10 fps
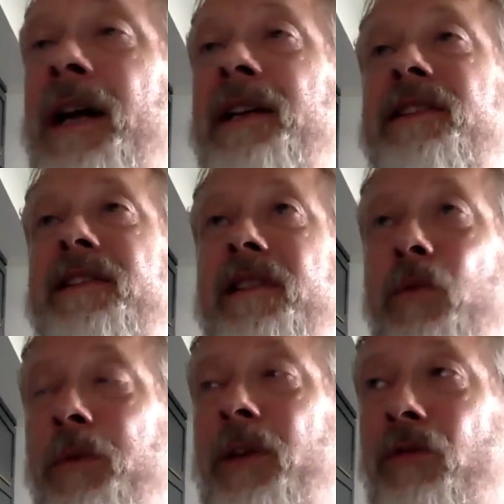nice, it
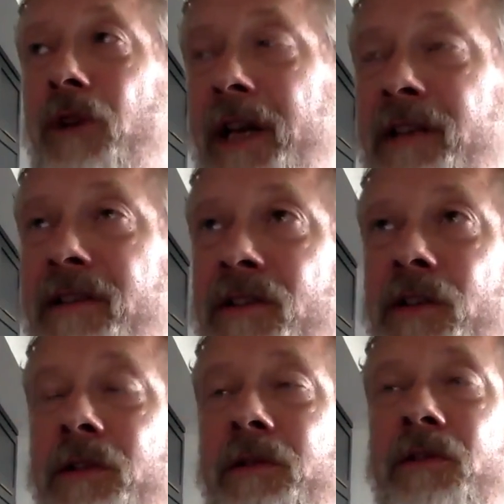would be great
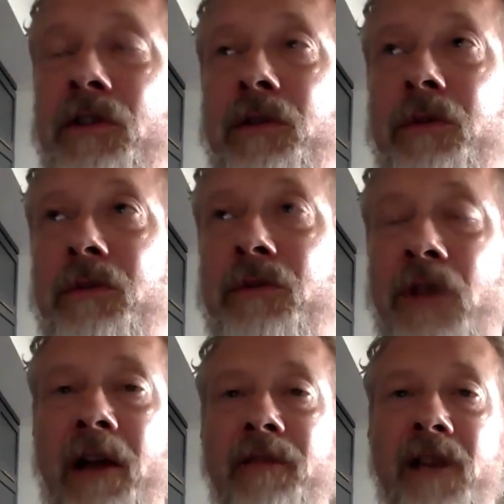to
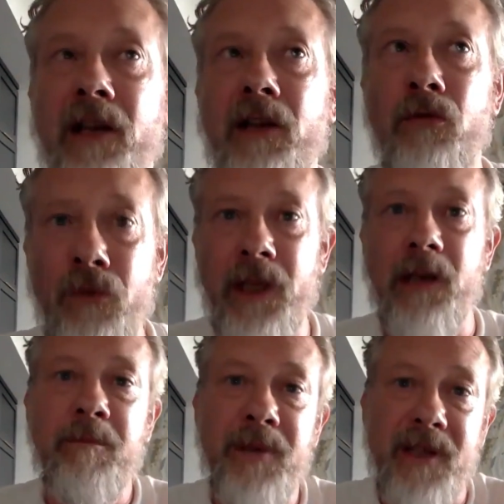have like a
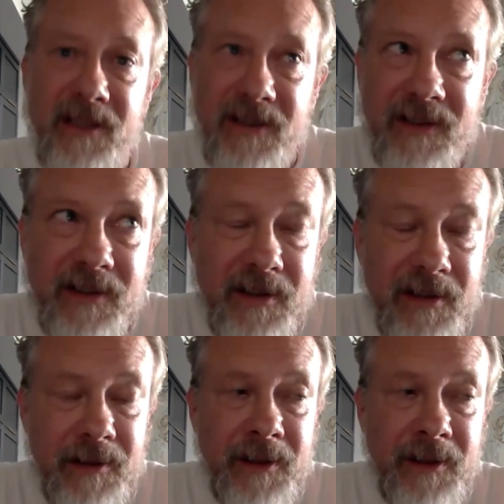real peace